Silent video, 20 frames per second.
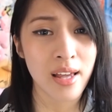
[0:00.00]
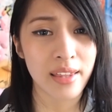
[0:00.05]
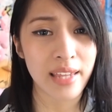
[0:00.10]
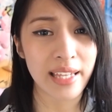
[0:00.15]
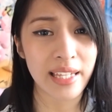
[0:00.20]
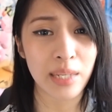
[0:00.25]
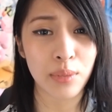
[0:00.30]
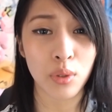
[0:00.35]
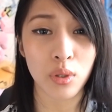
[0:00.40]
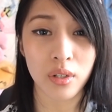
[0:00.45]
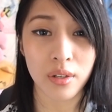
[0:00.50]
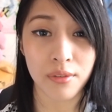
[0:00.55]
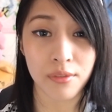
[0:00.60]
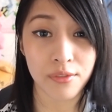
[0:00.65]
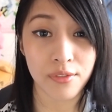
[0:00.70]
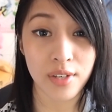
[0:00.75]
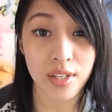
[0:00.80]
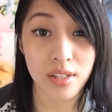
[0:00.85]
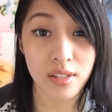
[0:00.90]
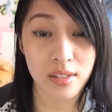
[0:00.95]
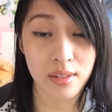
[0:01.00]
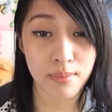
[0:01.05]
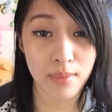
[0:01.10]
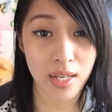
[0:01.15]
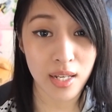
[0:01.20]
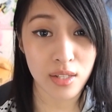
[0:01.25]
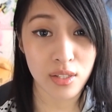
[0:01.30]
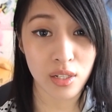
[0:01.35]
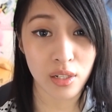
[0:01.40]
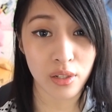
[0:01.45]
then it will convince
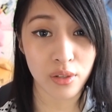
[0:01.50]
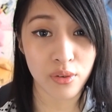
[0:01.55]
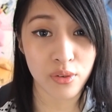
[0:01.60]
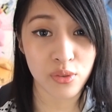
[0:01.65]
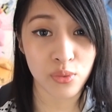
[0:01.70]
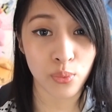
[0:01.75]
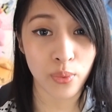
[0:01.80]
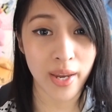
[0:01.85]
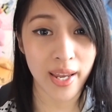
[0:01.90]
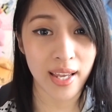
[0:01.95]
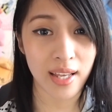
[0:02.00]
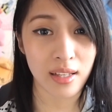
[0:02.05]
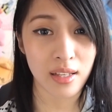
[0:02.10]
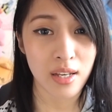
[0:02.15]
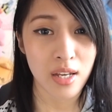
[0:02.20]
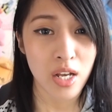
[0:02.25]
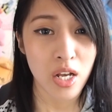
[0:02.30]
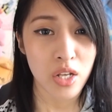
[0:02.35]
me to lose weight